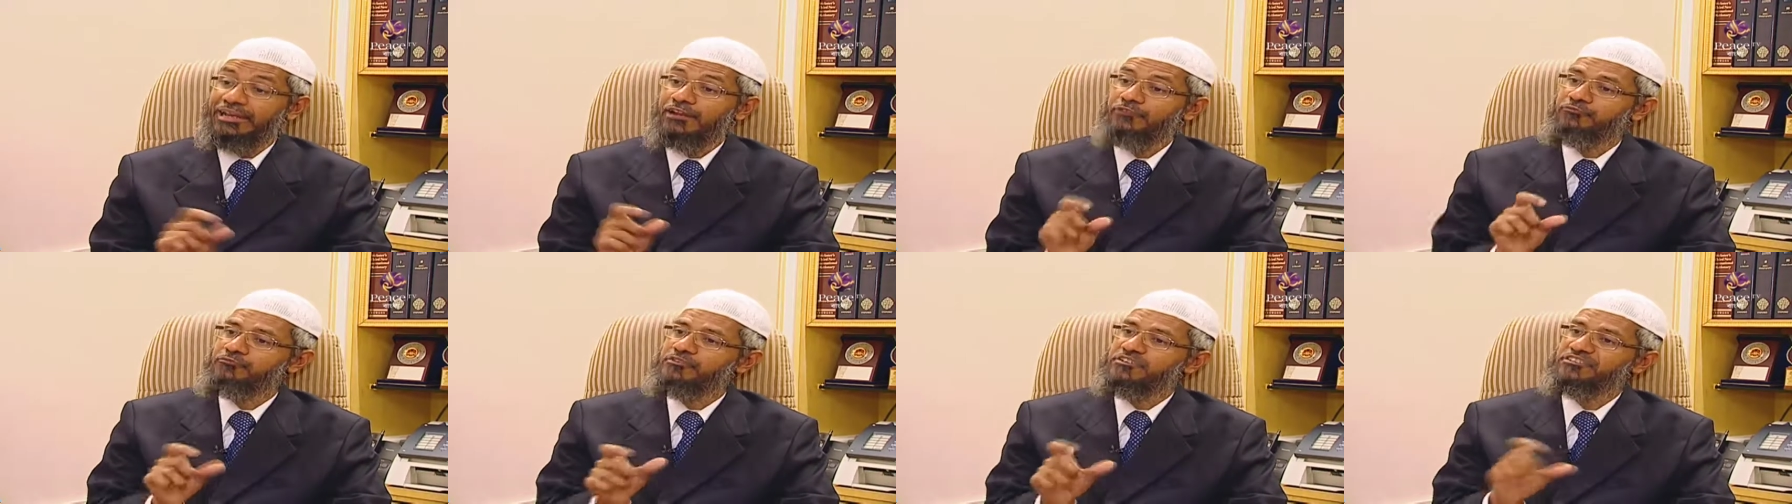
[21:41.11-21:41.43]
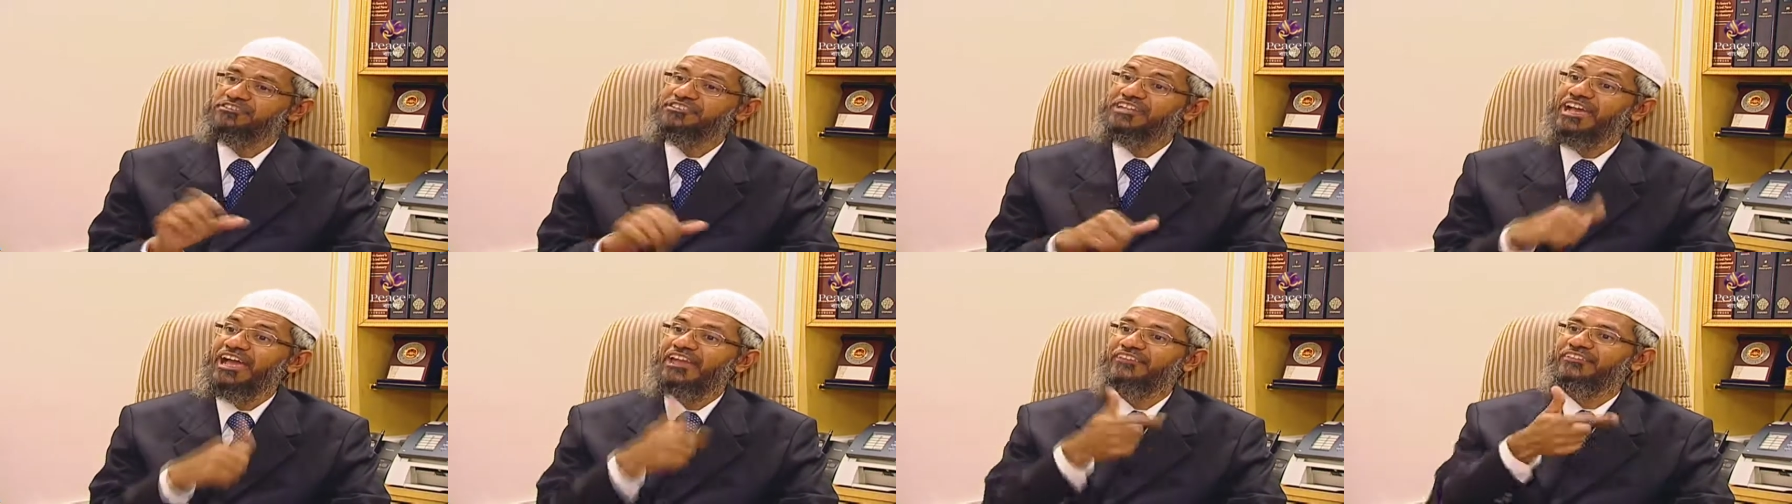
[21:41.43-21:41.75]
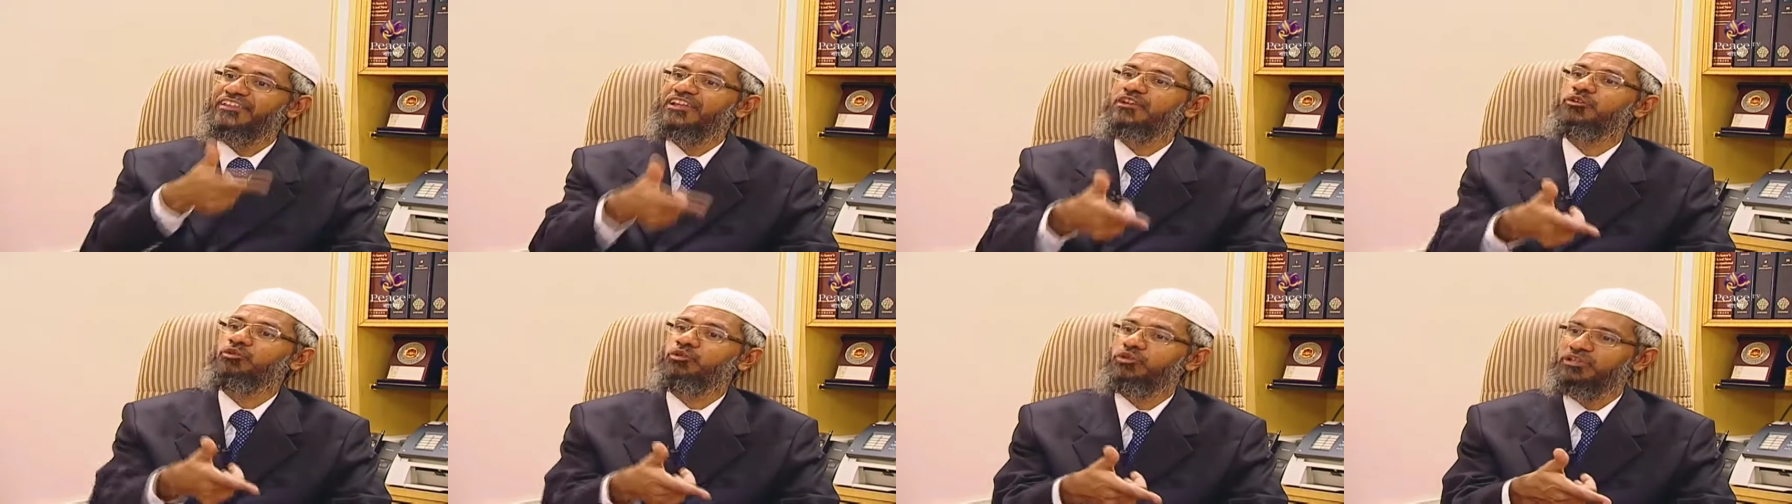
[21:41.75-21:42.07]
Reference
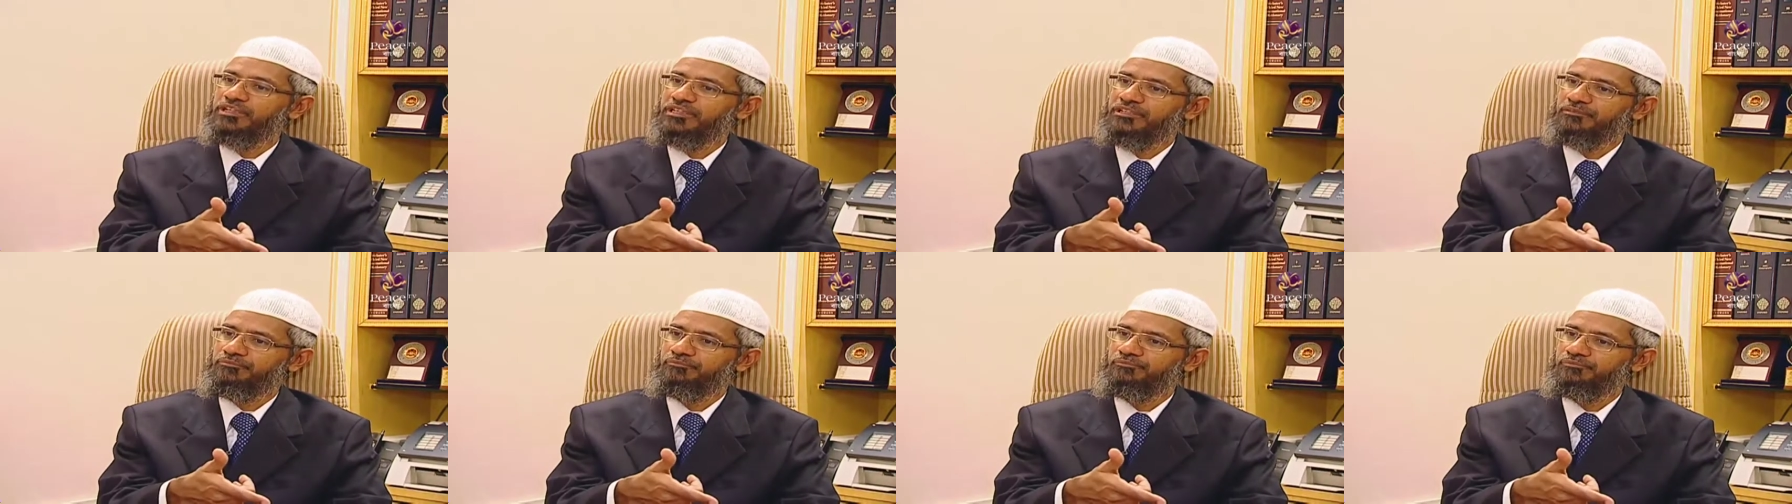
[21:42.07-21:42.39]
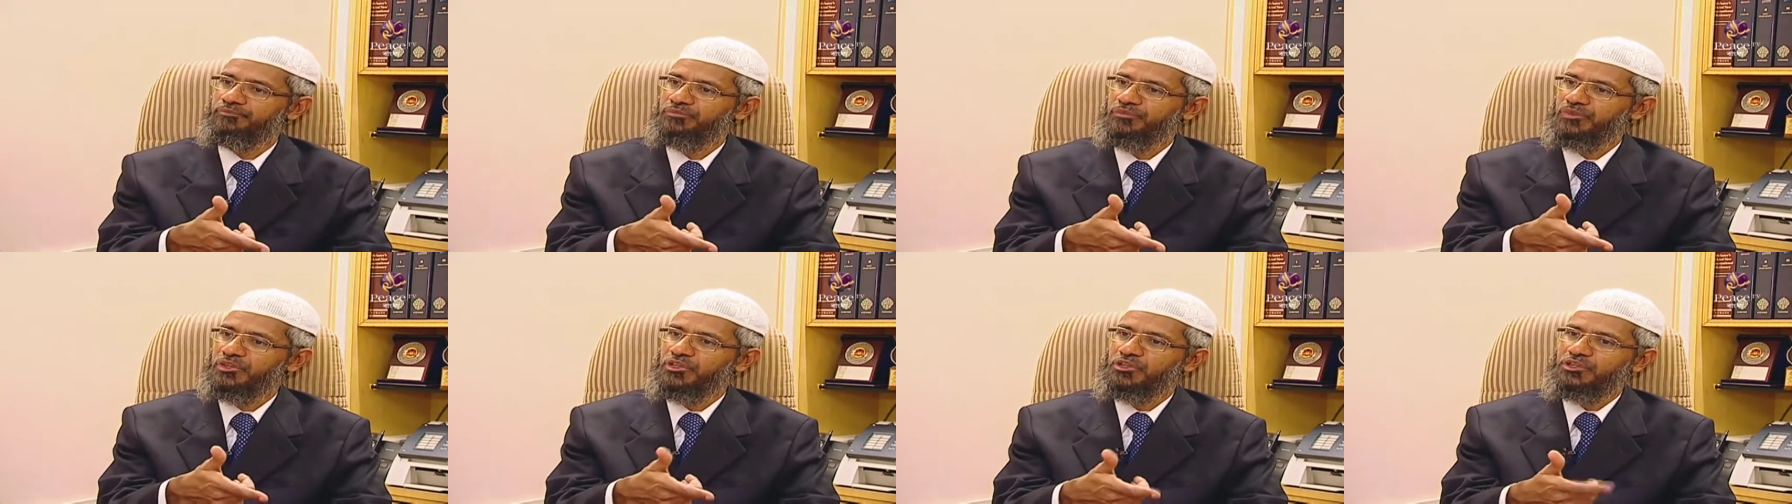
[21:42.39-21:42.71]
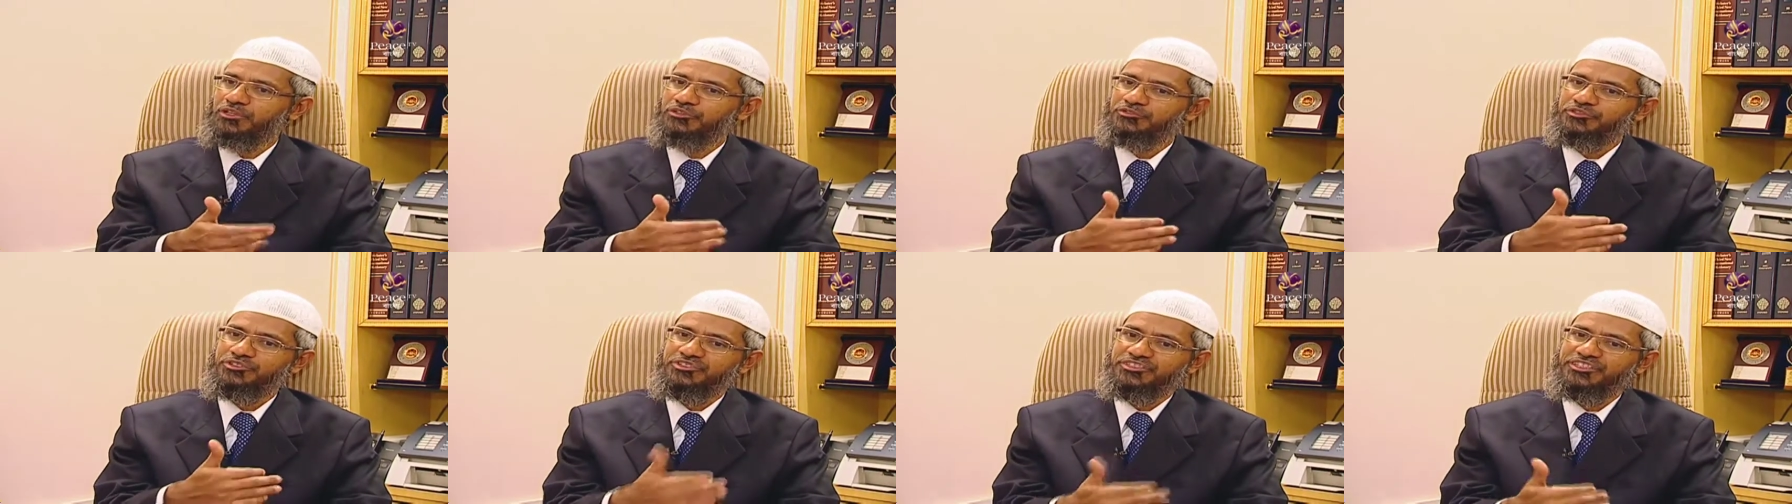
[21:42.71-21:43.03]
and then quoting. Right.
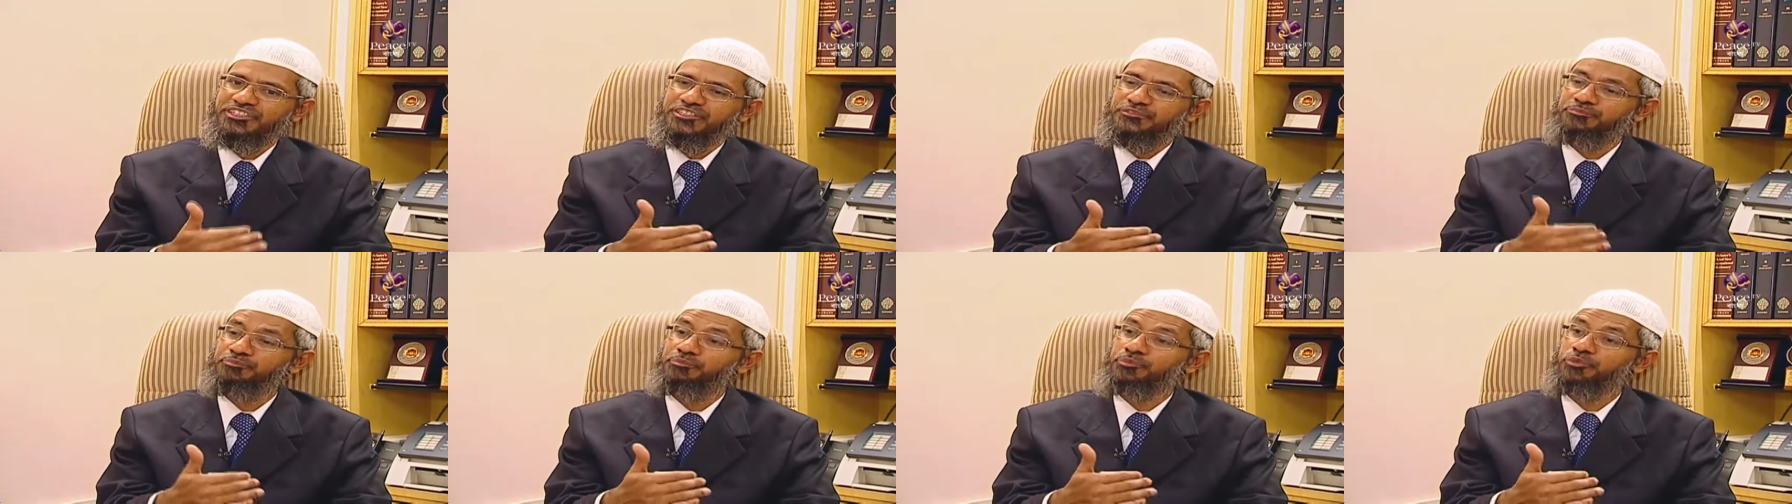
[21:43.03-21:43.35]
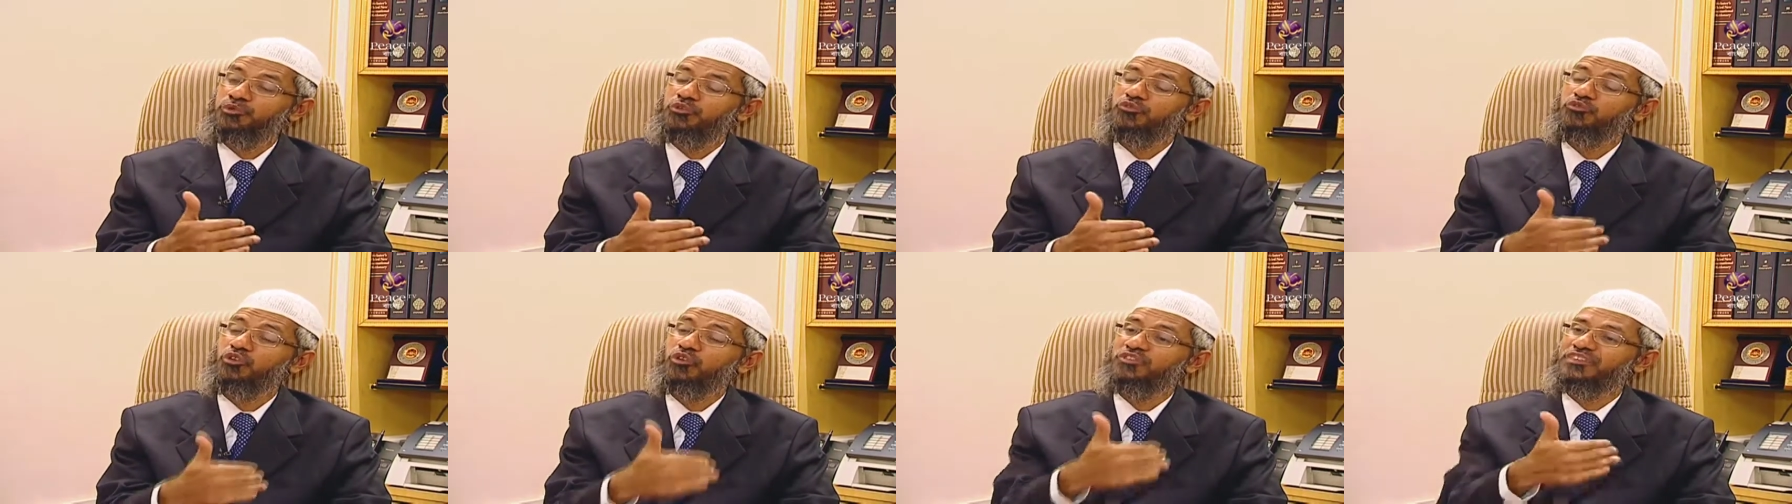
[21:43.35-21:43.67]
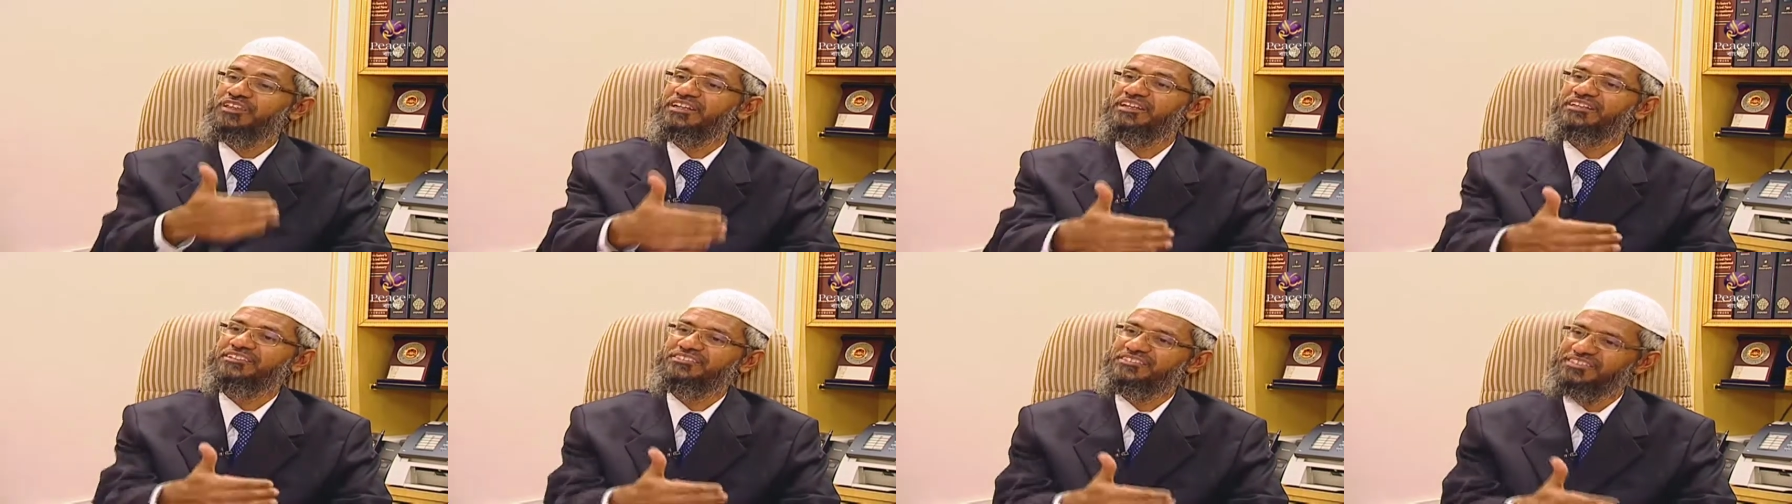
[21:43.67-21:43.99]
So this proved
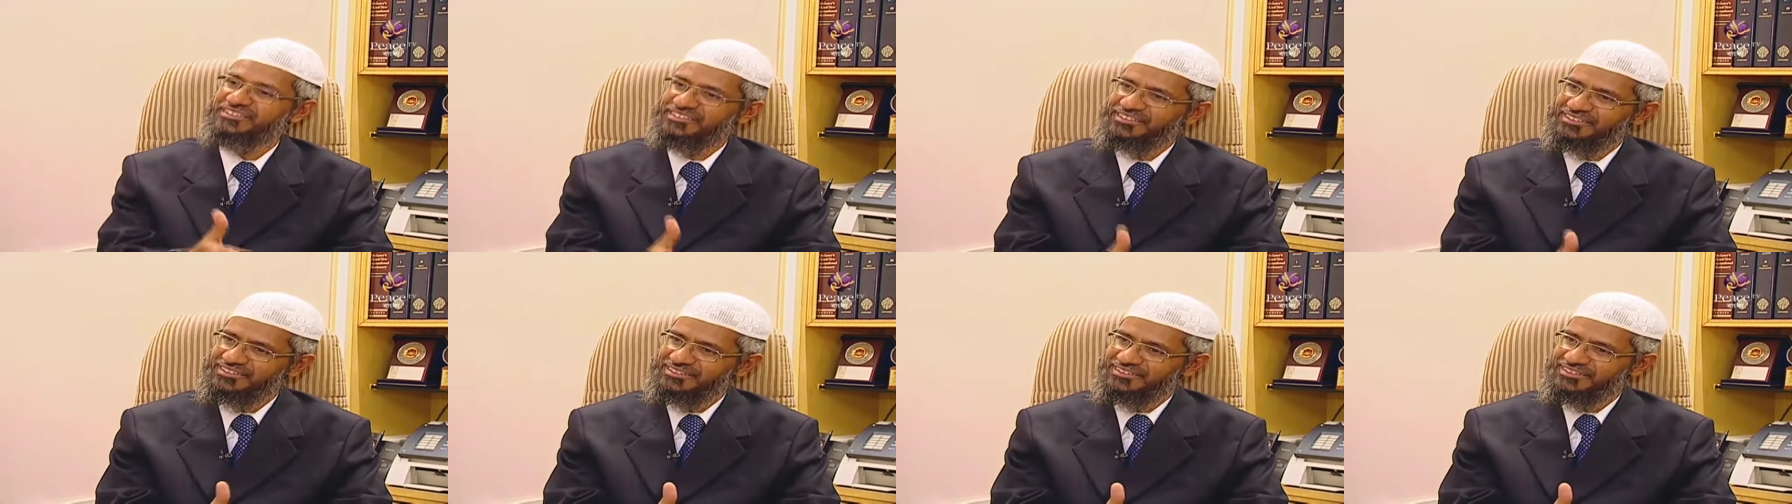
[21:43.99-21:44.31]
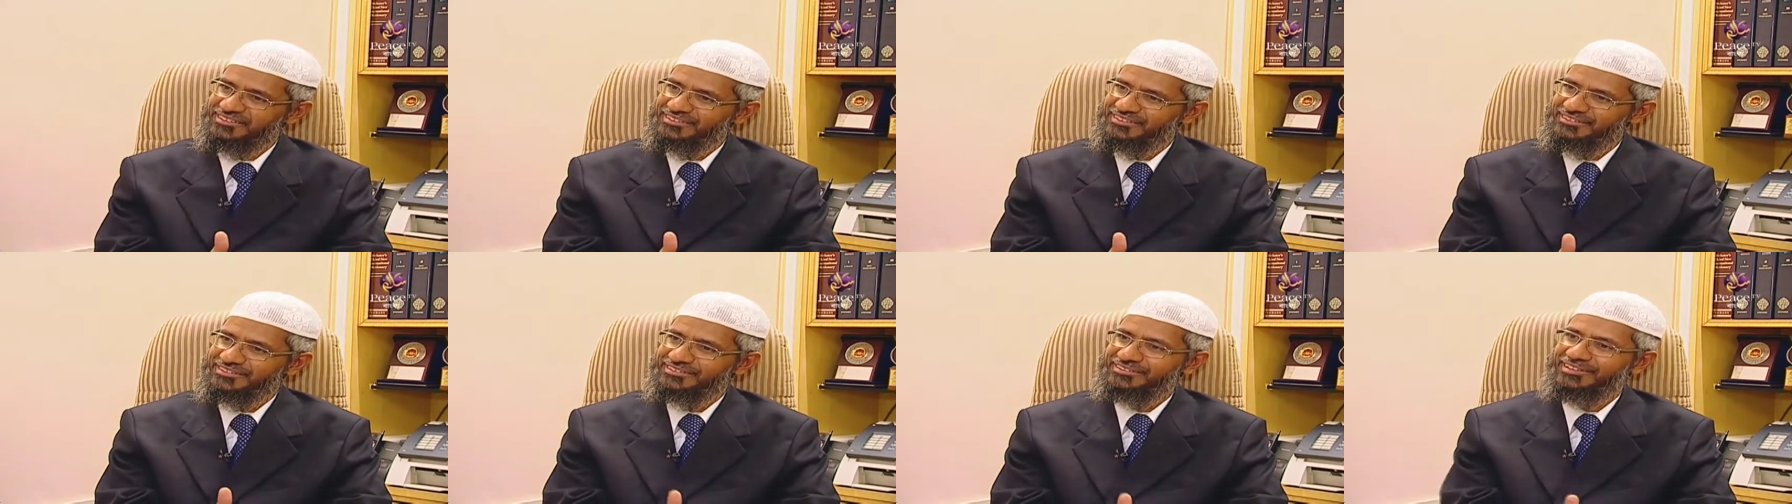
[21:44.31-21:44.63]
authenticity.